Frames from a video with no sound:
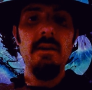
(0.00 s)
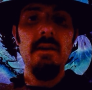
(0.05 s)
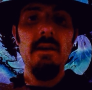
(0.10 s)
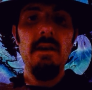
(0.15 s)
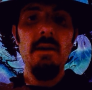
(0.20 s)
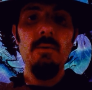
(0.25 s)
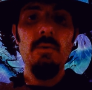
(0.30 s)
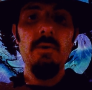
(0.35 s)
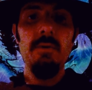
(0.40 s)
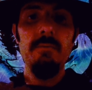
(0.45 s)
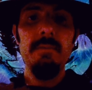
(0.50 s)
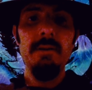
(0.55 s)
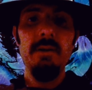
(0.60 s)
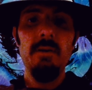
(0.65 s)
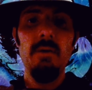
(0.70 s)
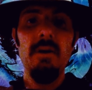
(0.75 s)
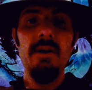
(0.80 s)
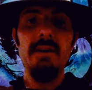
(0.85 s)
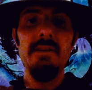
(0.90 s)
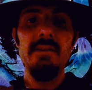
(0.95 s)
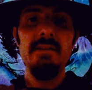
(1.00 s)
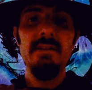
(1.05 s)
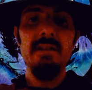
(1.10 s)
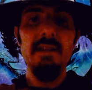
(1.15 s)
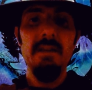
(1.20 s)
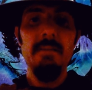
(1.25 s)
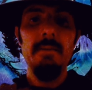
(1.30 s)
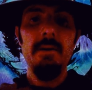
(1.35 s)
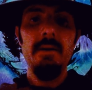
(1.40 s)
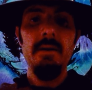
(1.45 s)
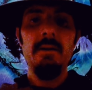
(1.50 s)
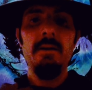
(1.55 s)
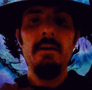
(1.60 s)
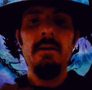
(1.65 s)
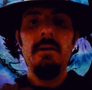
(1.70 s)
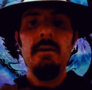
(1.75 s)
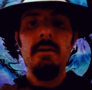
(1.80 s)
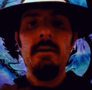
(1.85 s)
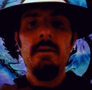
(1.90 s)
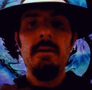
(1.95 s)
it wouldn't be quite as deep.
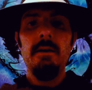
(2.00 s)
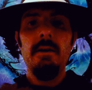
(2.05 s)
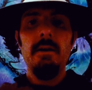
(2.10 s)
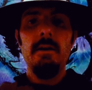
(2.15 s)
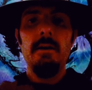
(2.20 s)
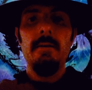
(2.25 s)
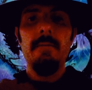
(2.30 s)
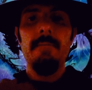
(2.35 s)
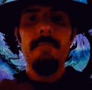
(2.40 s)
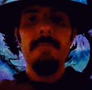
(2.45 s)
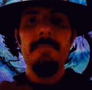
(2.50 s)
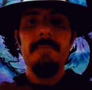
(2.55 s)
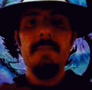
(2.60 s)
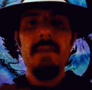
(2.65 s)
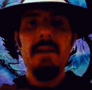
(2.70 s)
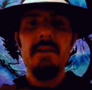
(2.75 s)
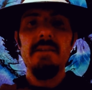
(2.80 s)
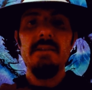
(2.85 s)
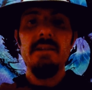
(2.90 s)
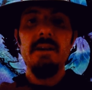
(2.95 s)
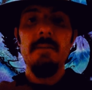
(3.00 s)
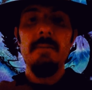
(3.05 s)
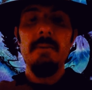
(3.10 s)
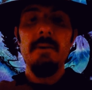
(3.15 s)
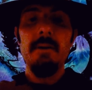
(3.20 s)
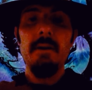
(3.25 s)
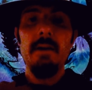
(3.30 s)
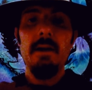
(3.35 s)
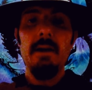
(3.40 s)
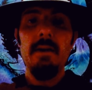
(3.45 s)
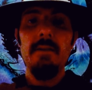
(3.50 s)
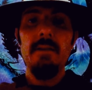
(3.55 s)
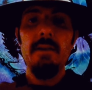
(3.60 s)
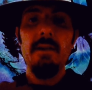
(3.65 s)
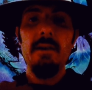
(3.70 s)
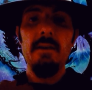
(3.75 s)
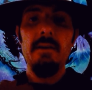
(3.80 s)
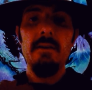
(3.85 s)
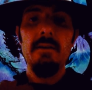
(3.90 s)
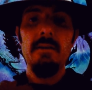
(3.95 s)
Next up, I
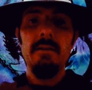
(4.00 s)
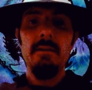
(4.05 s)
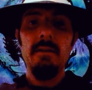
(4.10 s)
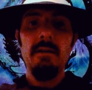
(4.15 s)
think